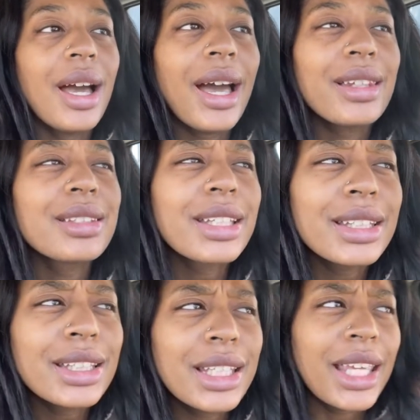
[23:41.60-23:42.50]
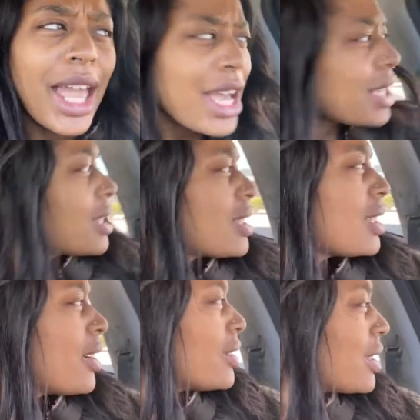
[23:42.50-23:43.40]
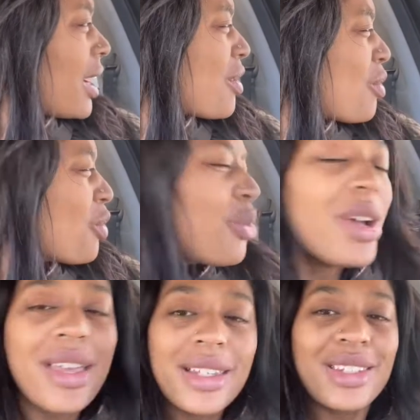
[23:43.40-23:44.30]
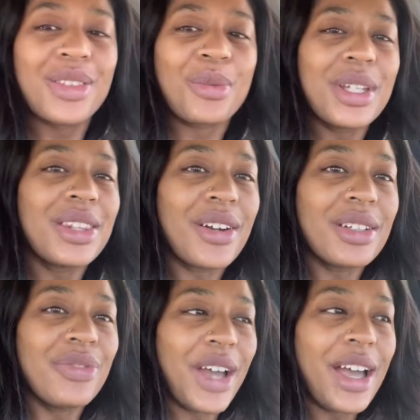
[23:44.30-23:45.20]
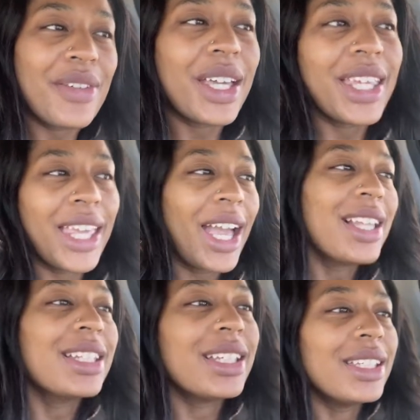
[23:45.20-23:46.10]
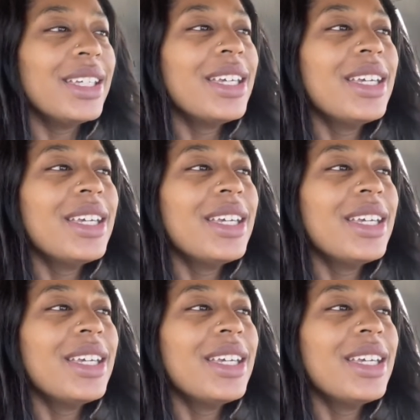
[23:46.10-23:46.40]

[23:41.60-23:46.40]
I looked at the gas and I was like, what is 335 a gallon?